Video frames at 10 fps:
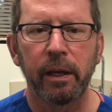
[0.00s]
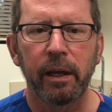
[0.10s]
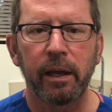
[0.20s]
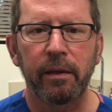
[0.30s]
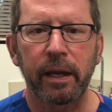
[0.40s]

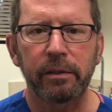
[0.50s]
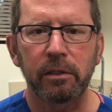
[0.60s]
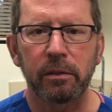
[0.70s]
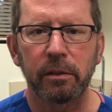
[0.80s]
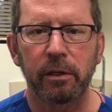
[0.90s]
and
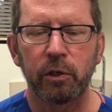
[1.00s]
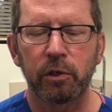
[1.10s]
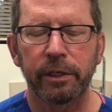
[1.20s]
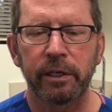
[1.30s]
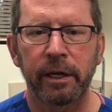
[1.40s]
that's
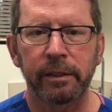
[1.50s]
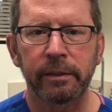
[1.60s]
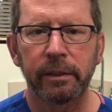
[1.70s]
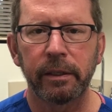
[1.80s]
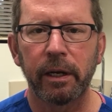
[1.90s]
usually
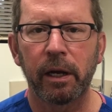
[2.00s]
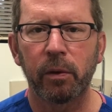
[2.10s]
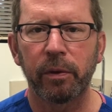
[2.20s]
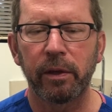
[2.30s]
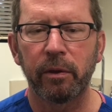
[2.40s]
done
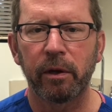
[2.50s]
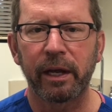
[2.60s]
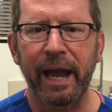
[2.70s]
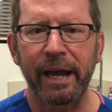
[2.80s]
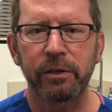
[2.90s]
with either a
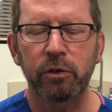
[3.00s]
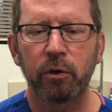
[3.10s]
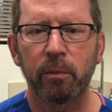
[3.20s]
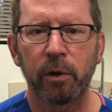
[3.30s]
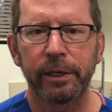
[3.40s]
cast
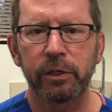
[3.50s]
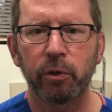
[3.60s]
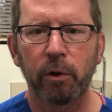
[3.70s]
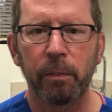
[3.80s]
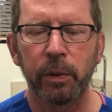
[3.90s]
or a brace
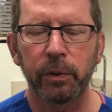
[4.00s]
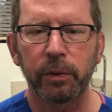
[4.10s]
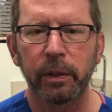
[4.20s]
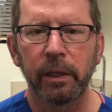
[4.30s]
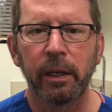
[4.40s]
or a boot.